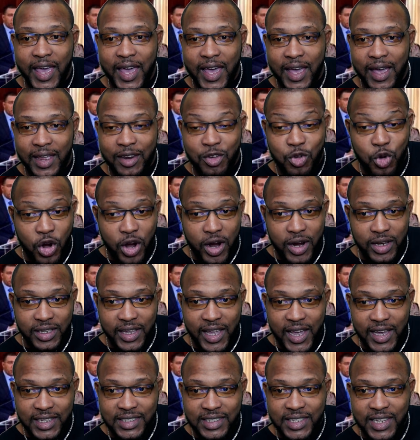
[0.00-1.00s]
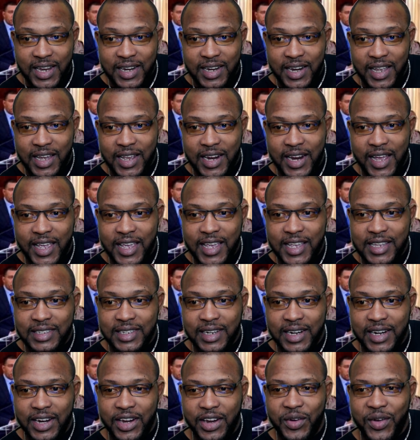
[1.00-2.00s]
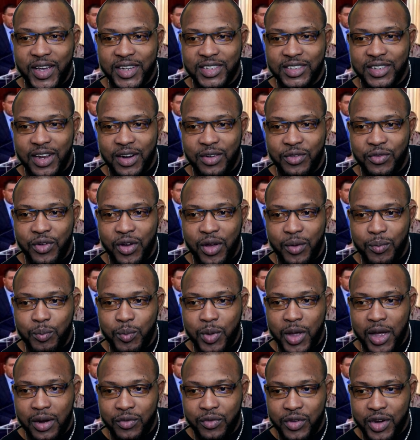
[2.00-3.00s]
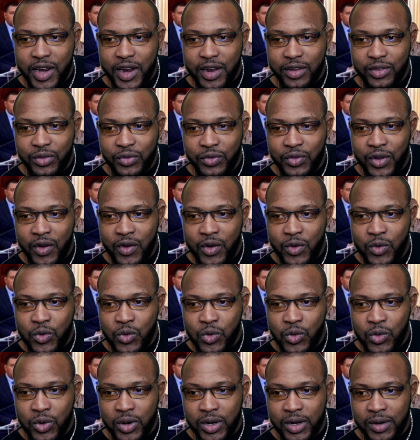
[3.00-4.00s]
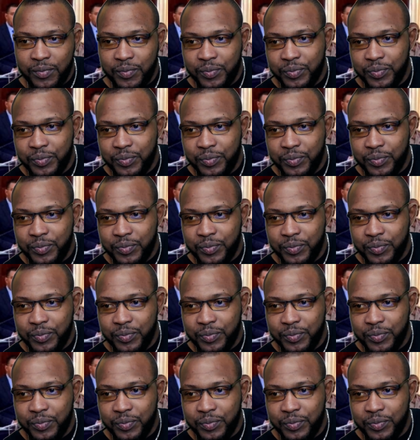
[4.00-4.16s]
North, extending in an easterly direction from Belvedere to Ferry Road